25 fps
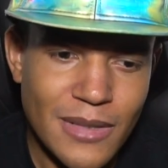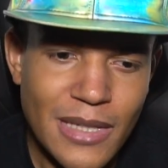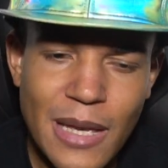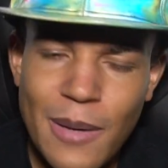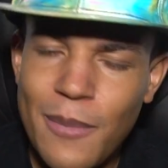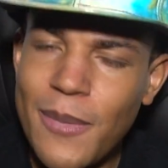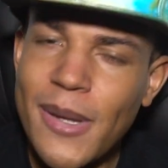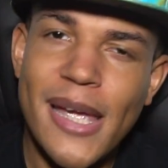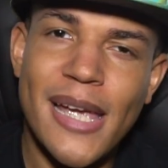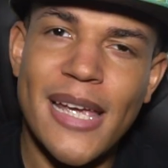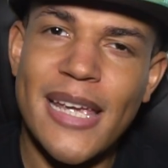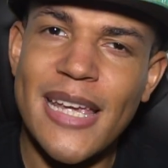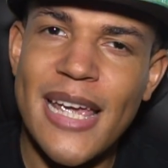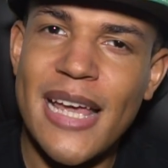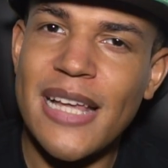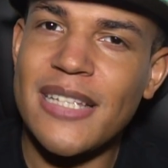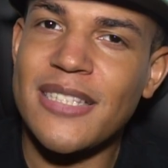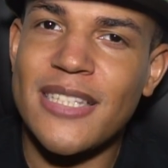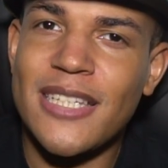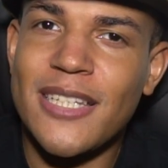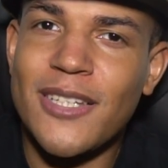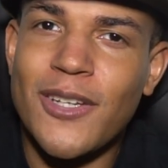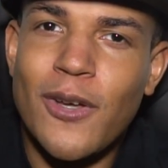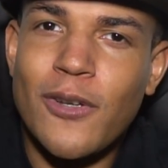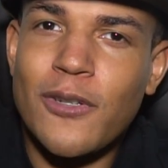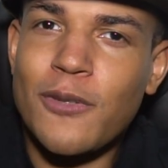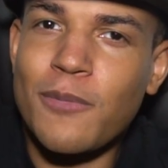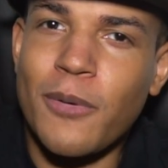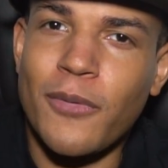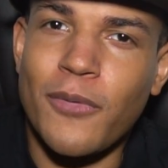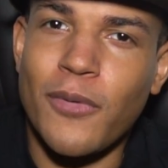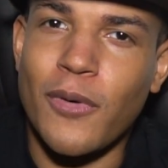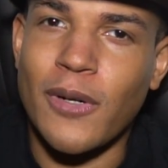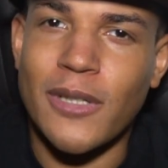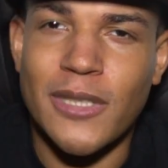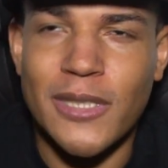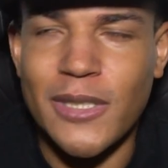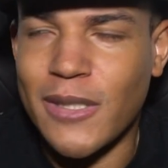but yeah, he has seen ghosts
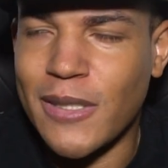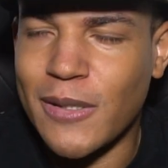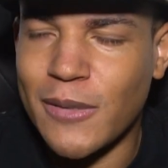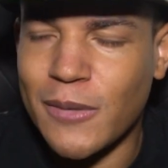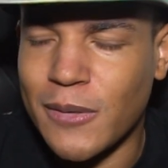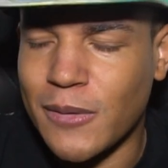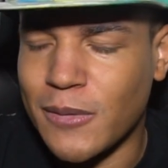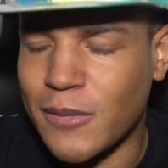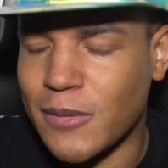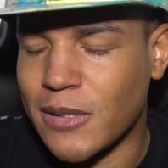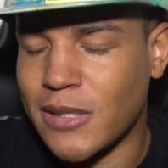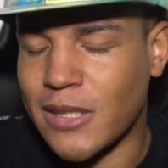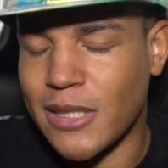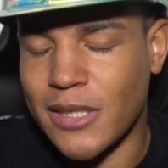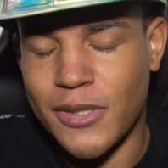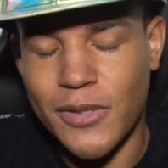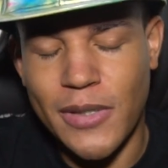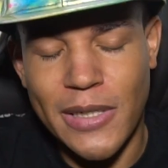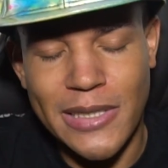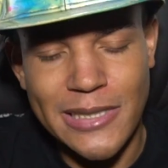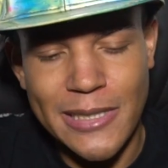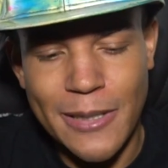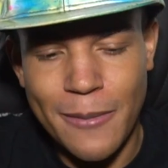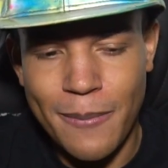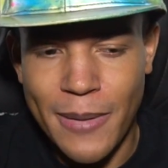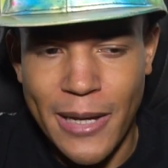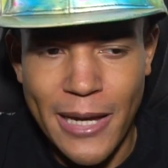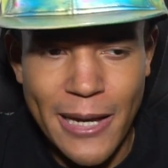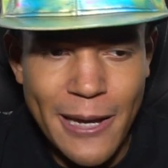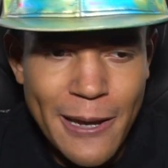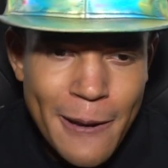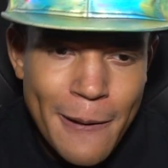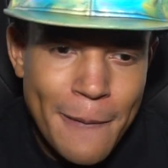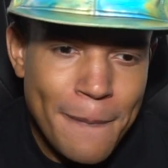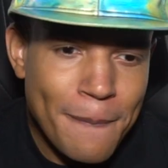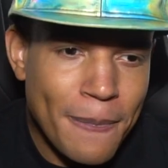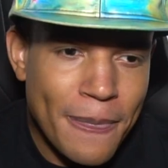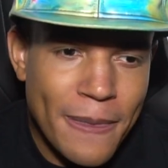before, so it was interesting. But
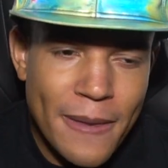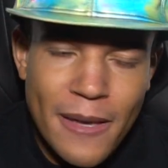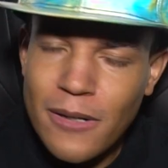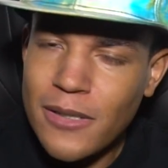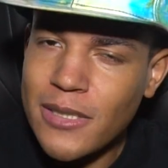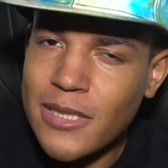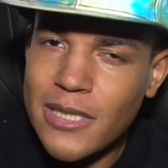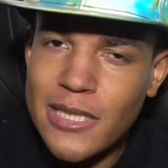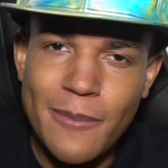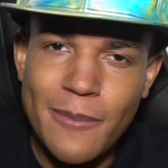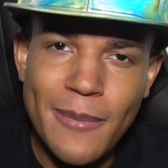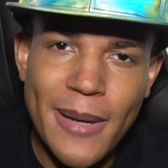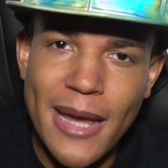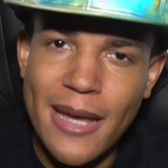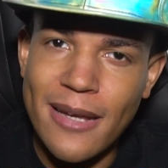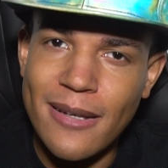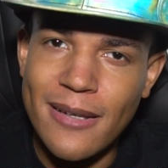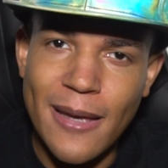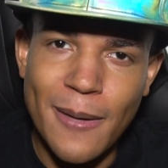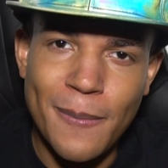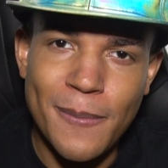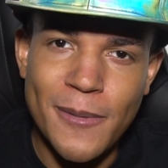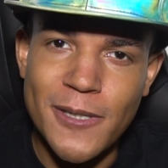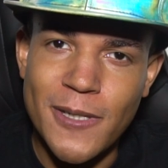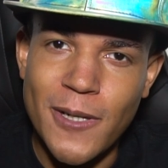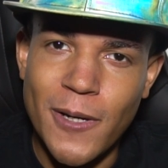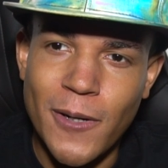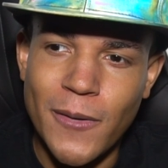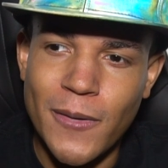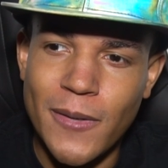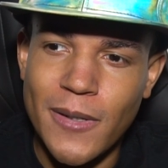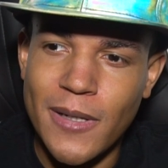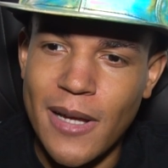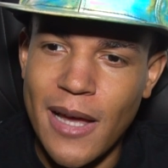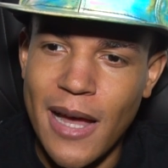it was meh episode.